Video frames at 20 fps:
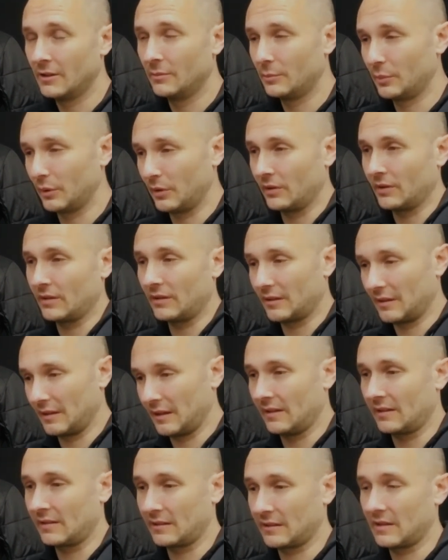but
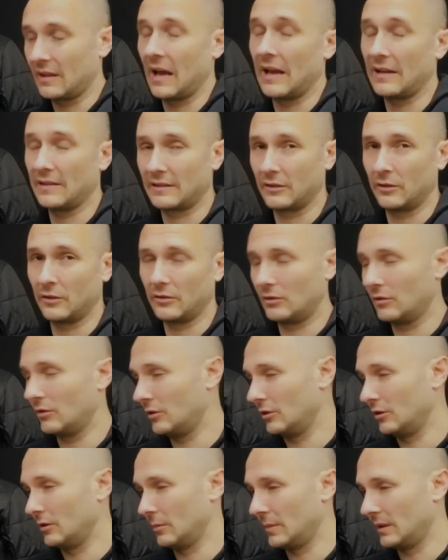this has
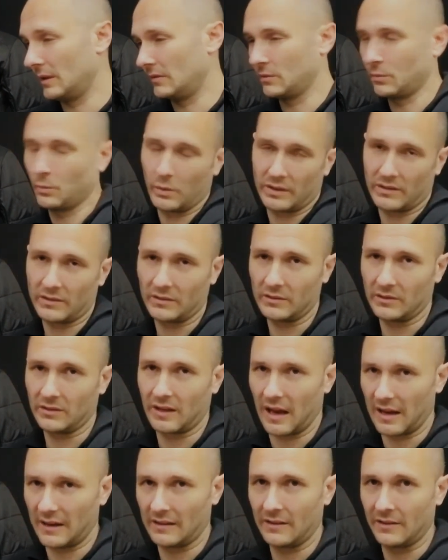all the bells and whistles
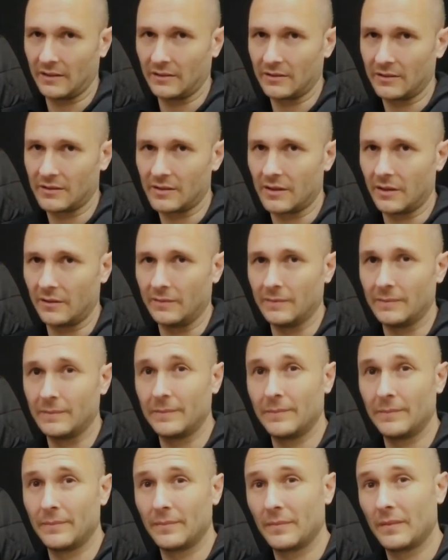added on. So
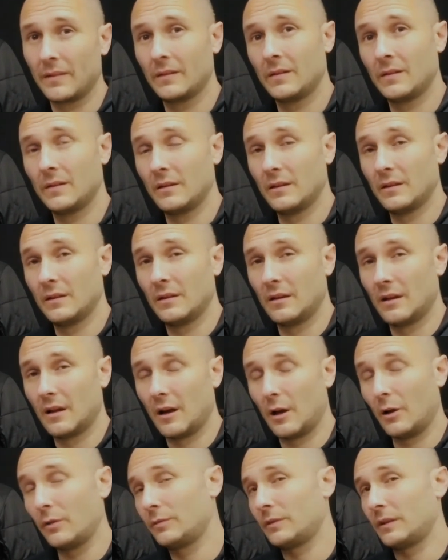
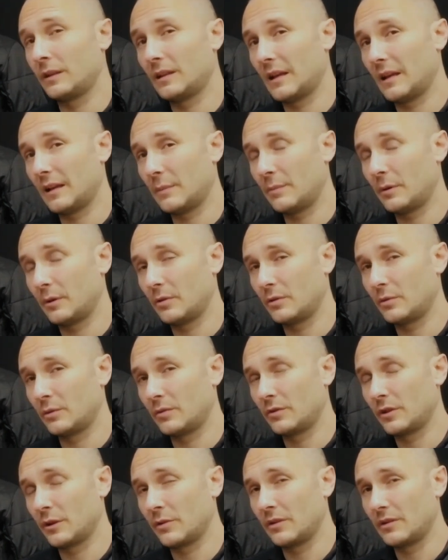hopefully you like the products
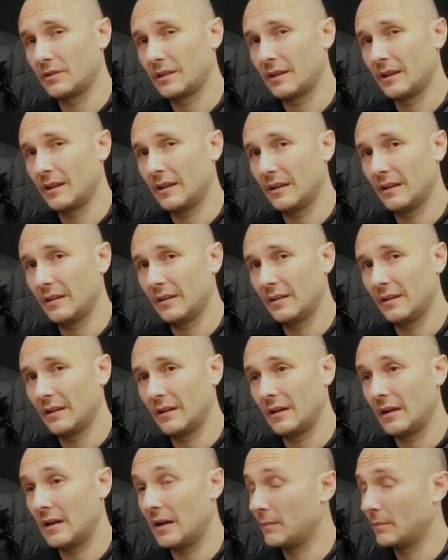we've shown you today.
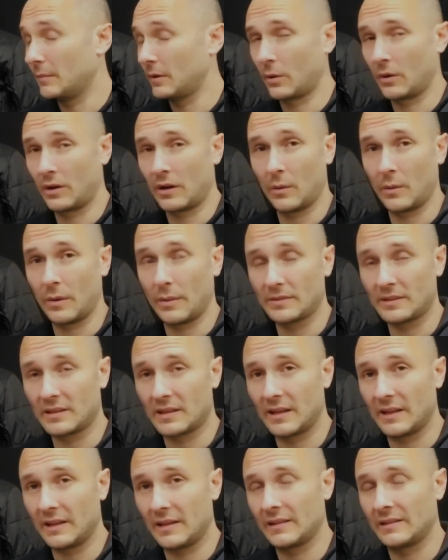Go on our
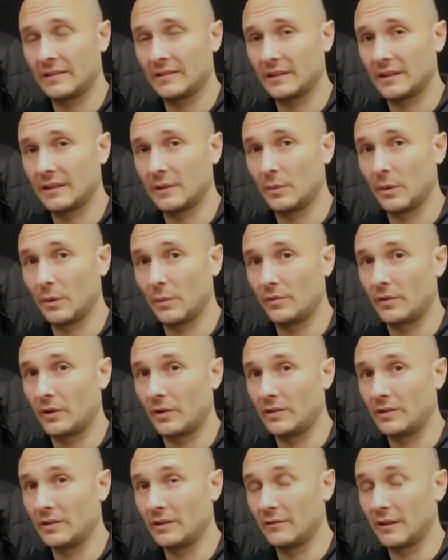website, you can see what we've
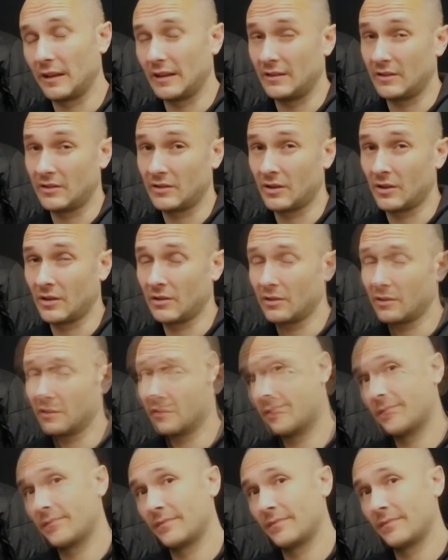got in stock.